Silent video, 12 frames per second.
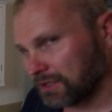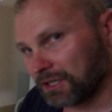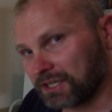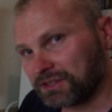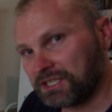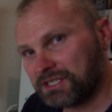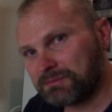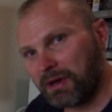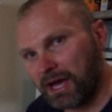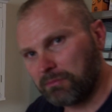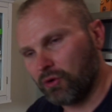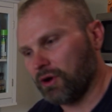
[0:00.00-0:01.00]
Look at these
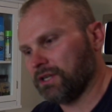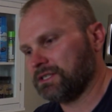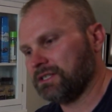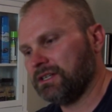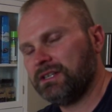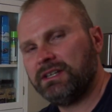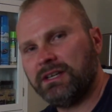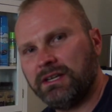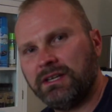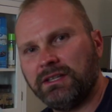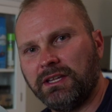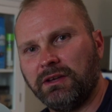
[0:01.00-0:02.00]
bad boys.
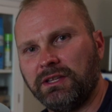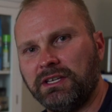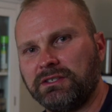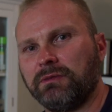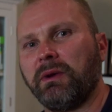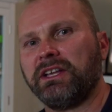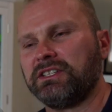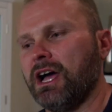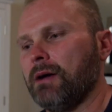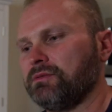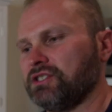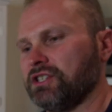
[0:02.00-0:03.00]
Now these are my
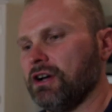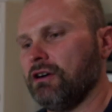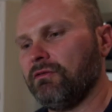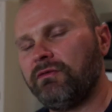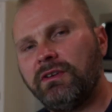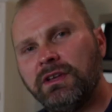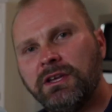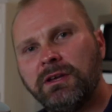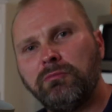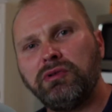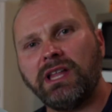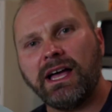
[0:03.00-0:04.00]
top shelf
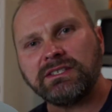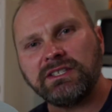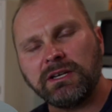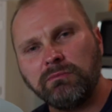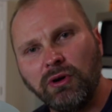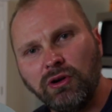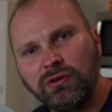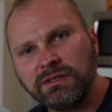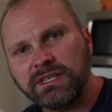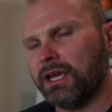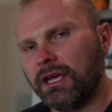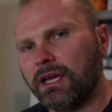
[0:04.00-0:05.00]
plastic
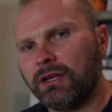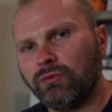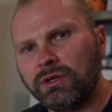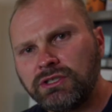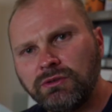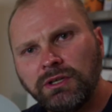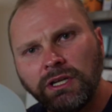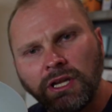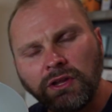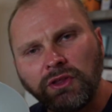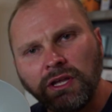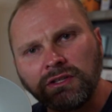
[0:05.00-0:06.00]
bowls, and once you eat
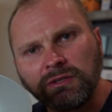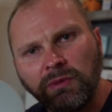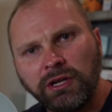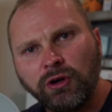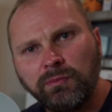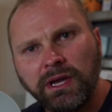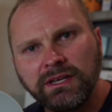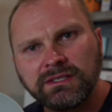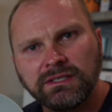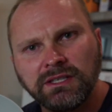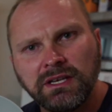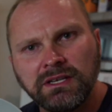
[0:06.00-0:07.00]
anything tomato-based
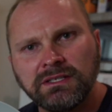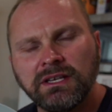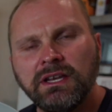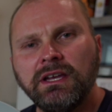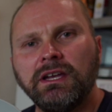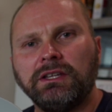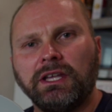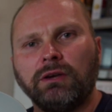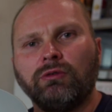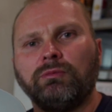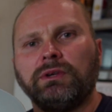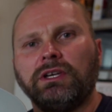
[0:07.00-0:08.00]
in these, they
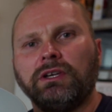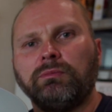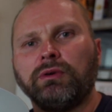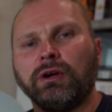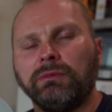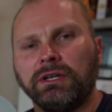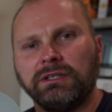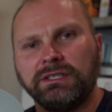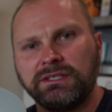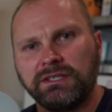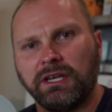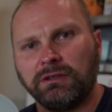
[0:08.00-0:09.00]
will be permanently
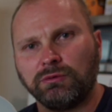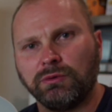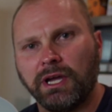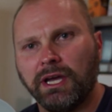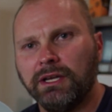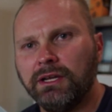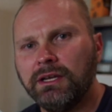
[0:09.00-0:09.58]
stained red.